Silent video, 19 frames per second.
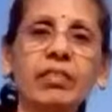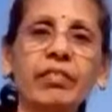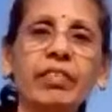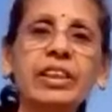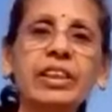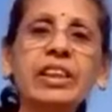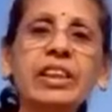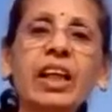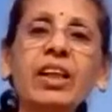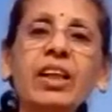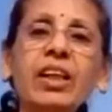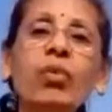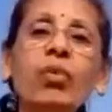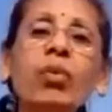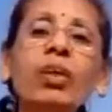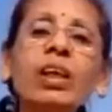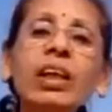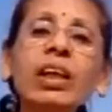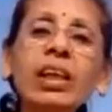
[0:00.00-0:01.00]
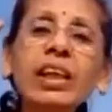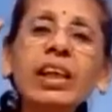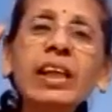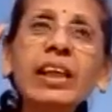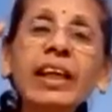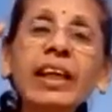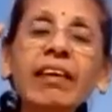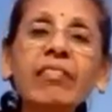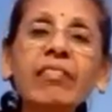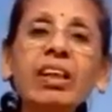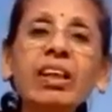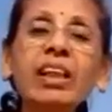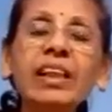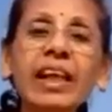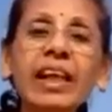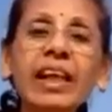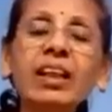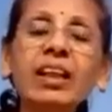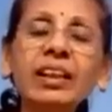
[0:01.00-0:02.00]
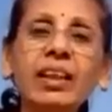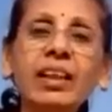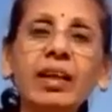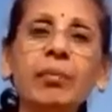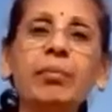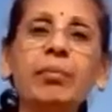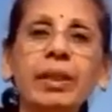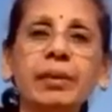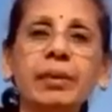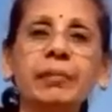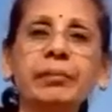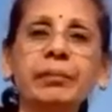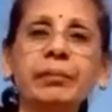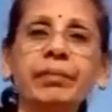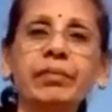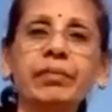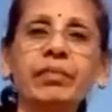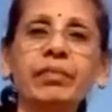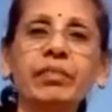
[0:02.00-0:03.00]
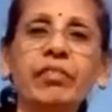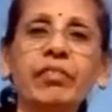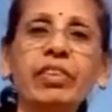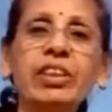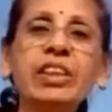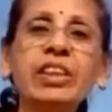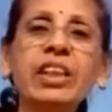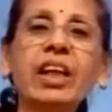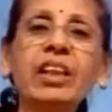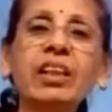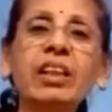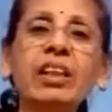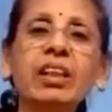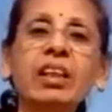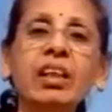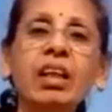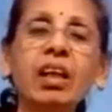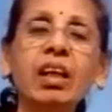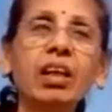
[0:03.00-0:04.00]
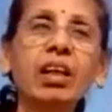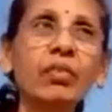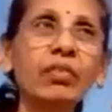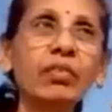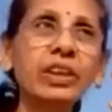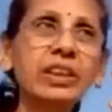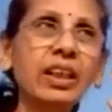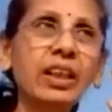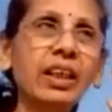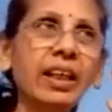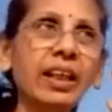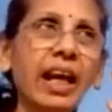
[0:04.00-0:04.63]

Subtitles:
which are only Keval Gyan Gamya, which are